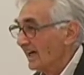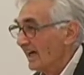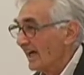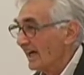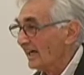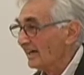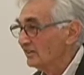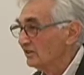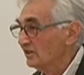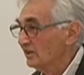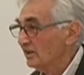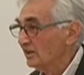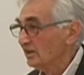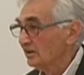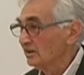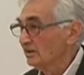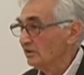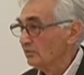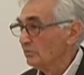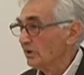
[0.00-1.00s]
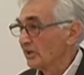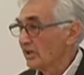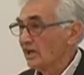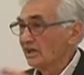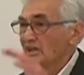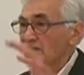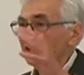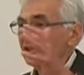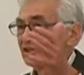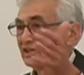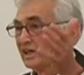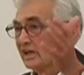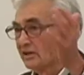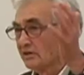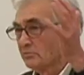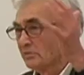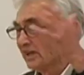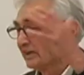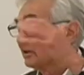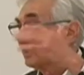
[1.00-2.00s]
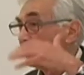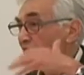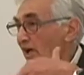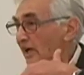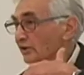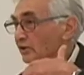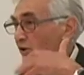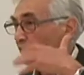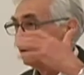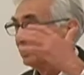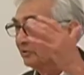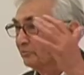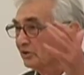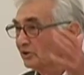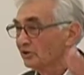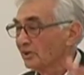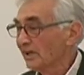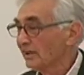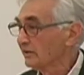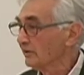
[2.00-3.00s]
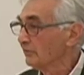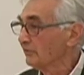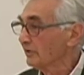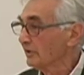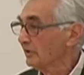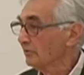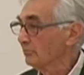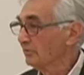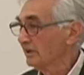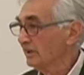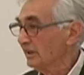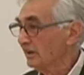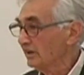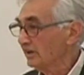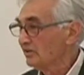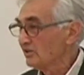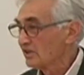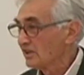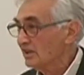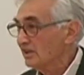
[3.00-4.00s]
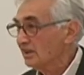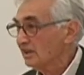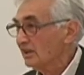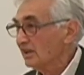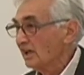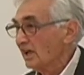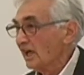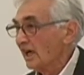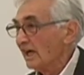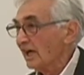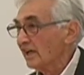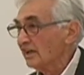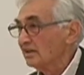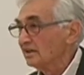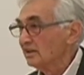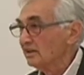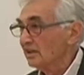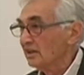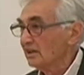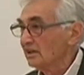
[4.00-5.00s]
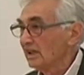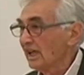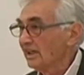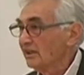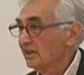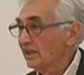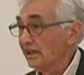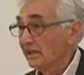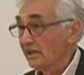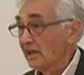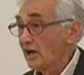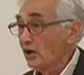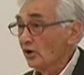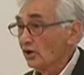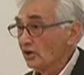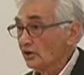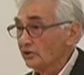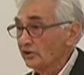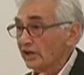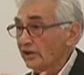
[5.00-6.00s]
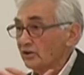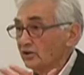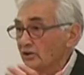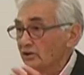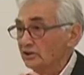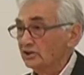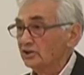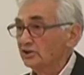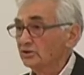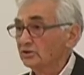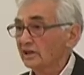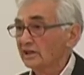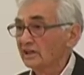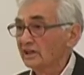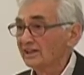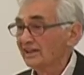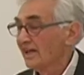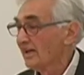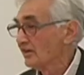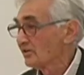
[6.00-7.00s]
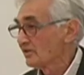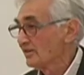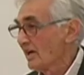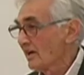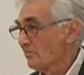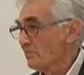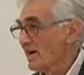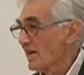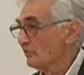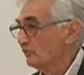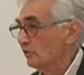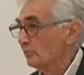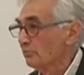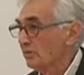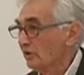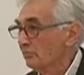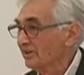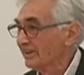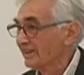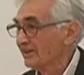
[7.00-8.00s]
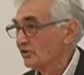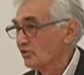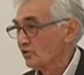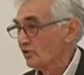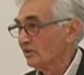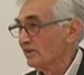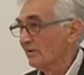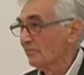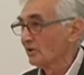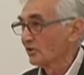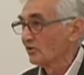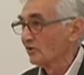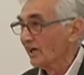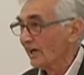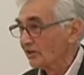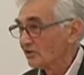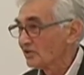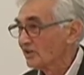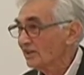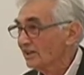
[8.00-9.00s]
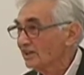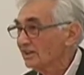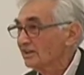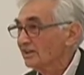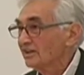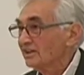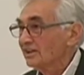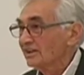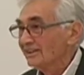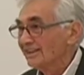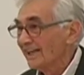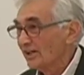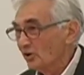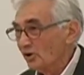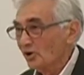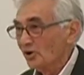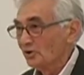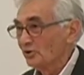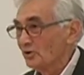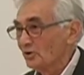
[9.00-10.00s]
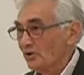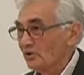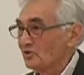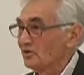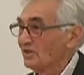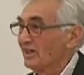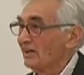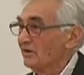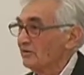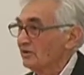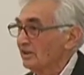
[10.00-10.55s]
And, you know, McKinley said it about God told him to take the Philippines. And they all do it. And it's not a matter of Republicans or Democrats. They all do the same.